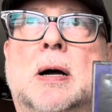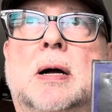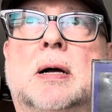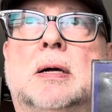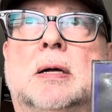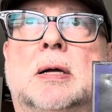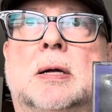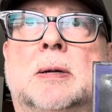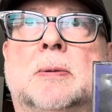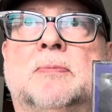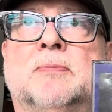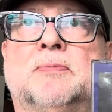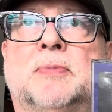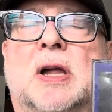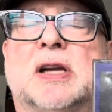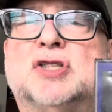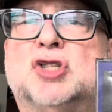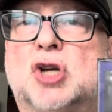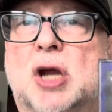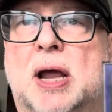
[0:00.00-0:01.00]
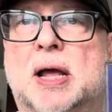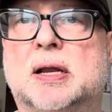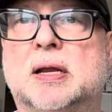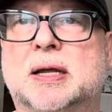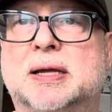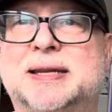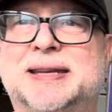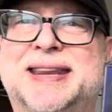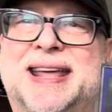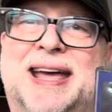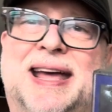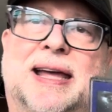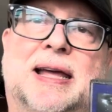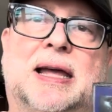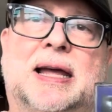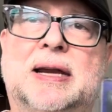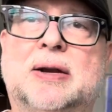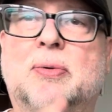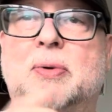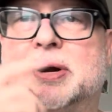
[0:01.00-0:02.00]
a challenge.
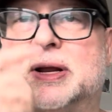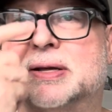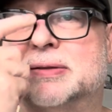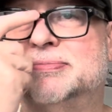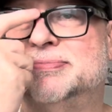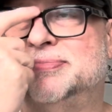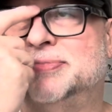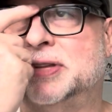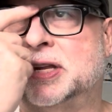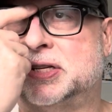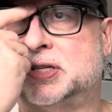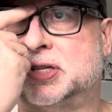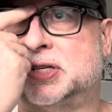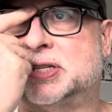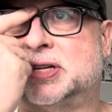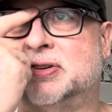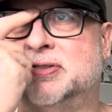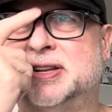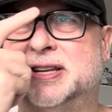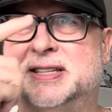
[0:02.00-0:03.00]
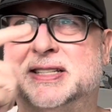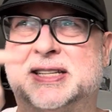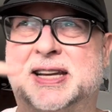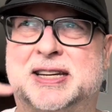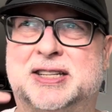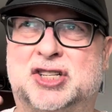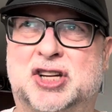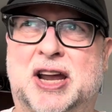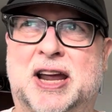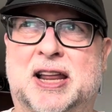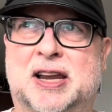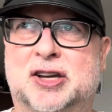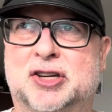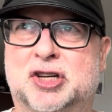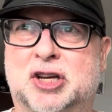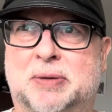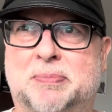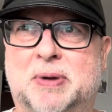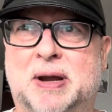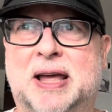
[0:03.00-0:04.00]
I don't want to necessarily say
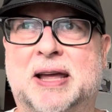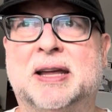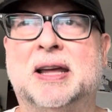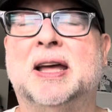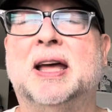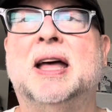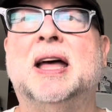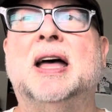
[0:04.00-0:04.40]
challenging, but